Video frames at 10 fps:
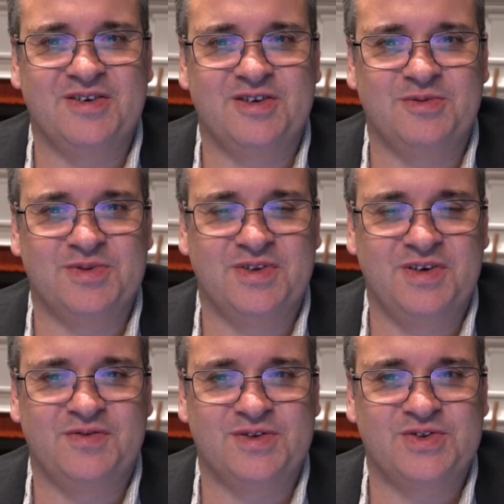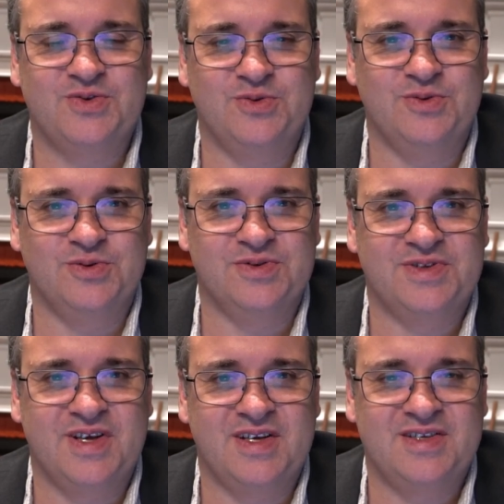in terms of the different
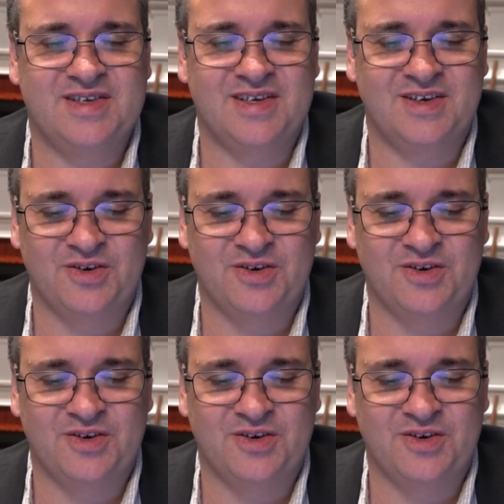schools that uh,